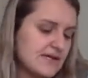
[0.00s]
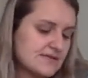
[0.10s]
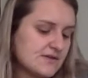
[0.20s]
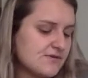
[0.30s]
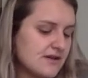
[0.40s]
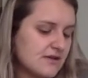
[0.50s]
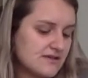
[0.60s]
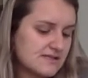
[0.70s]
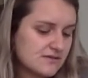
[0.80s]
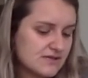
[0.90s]
Sir
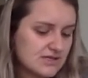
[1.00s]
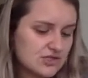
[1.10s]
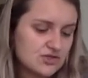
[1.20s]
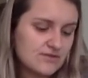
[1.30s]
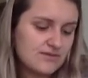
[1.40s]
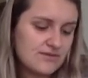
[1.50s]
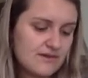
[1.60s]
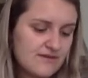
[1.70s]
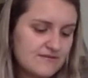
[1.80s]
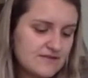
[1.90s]
Nicholas looked extremely
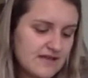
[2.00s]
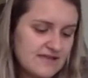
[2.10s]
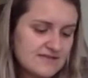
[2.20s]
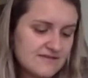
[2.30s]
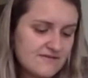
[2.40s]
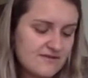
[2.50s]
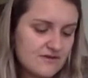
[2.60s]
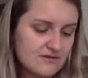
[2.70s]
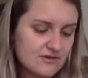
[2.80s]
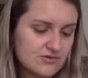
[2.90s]
miffed, as if
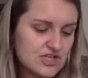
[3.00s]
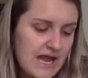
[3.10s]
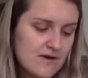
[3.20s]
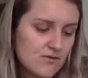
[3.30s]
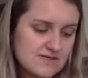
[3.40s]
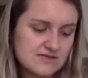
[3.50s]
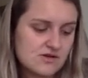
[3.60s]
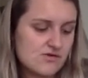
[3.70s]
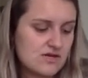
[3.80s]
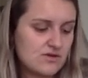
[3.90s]
their little chat wasn't
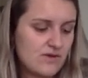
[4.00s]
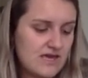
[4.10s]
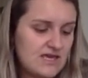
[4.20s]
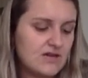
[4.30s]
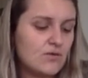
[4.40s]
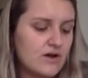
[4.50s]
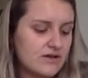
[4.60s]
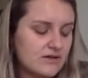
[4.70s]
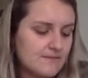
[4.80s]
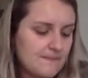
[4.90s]
going the way he had wanted.